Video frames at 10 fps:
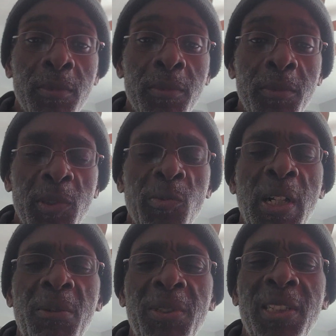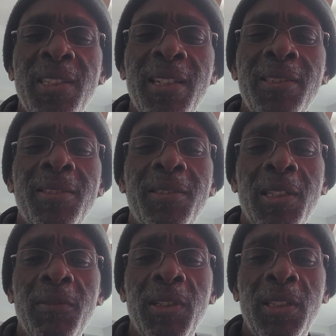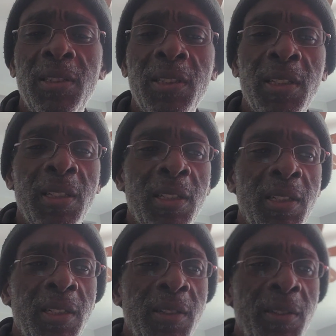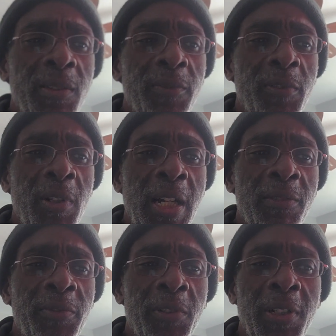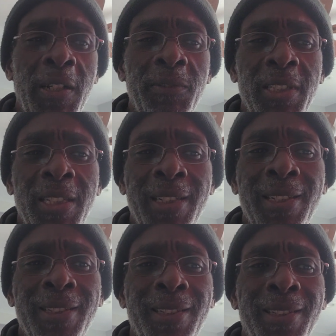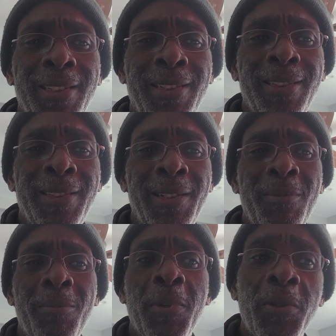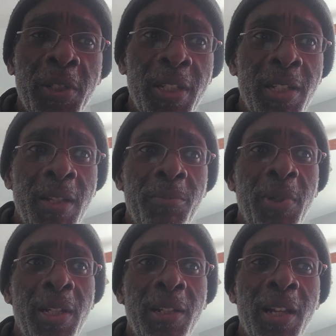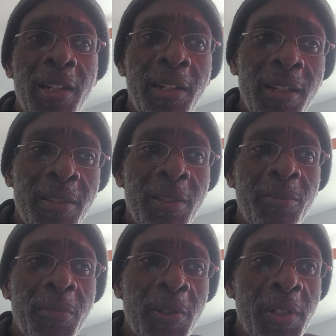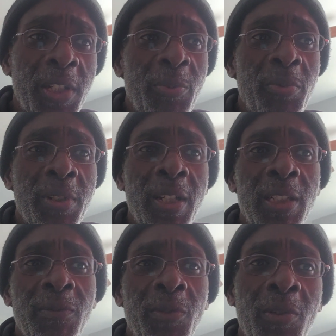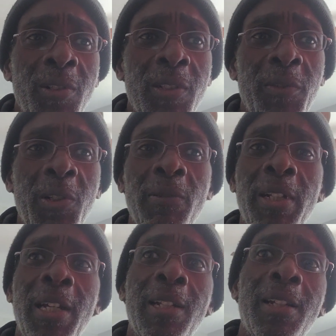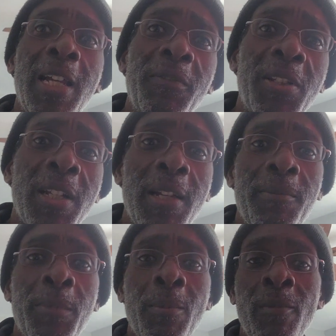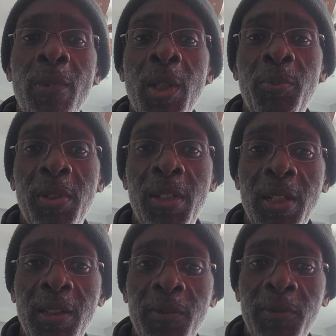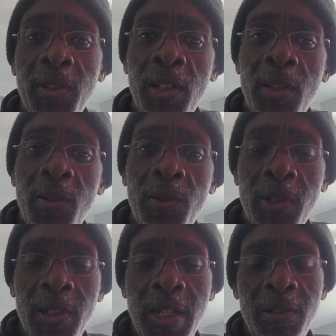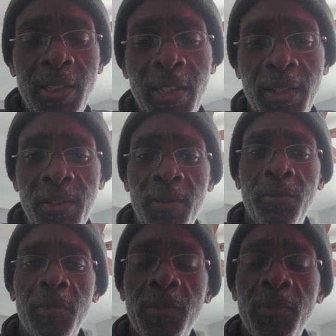So why was it necessary for her have to get an emergency another emergency protective order if she already had a lifetime protective order out against him?